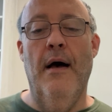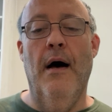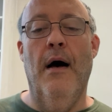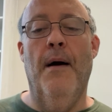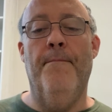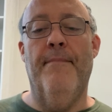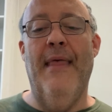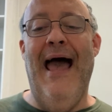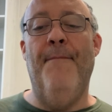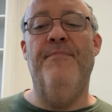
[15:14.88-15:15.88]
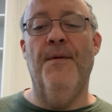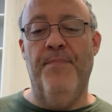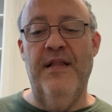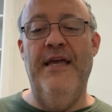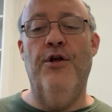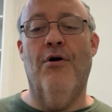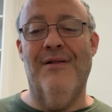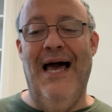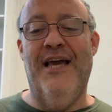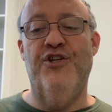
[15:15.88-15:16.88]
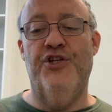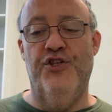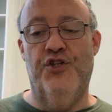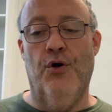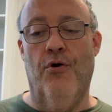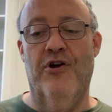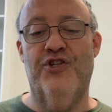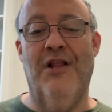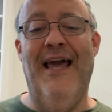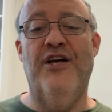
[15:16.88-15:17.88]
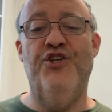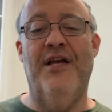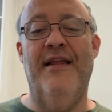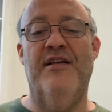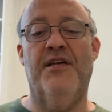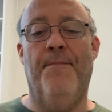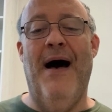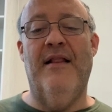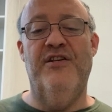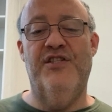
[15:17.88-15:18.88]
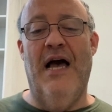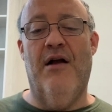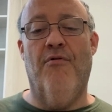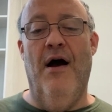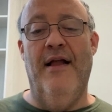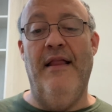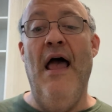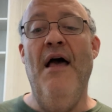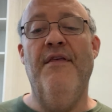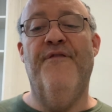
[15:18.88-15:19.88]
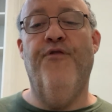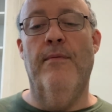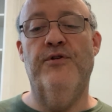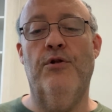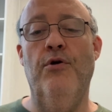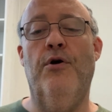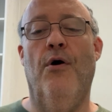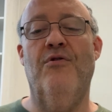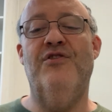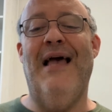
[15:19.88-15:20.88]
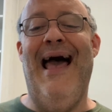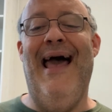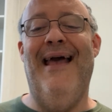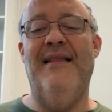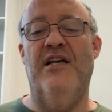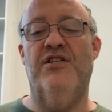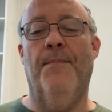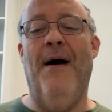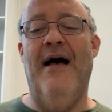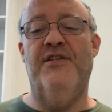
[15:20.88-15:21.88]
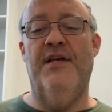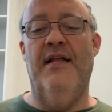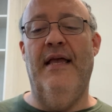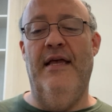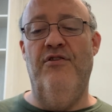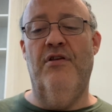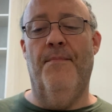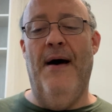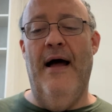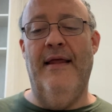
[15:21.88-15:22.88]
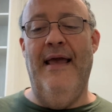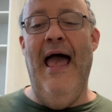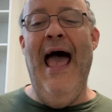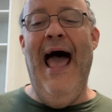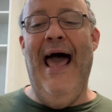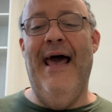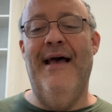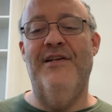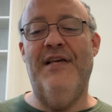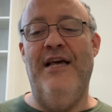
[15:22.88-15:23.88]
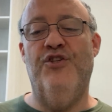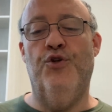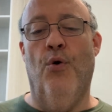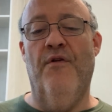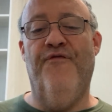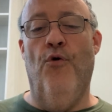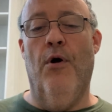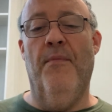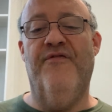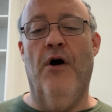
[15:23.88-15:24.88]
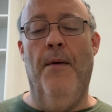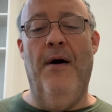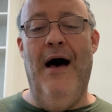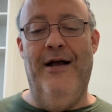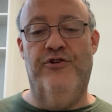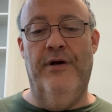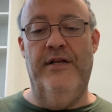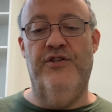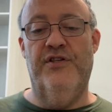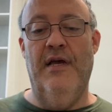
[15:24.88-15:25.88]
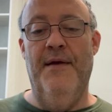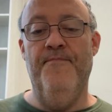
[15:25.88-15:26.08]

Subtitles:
and deplete your glycogen storage. Glycogen is a polysaccharide that forms glucose and is deposited into the body as a stored form of carbohydrates.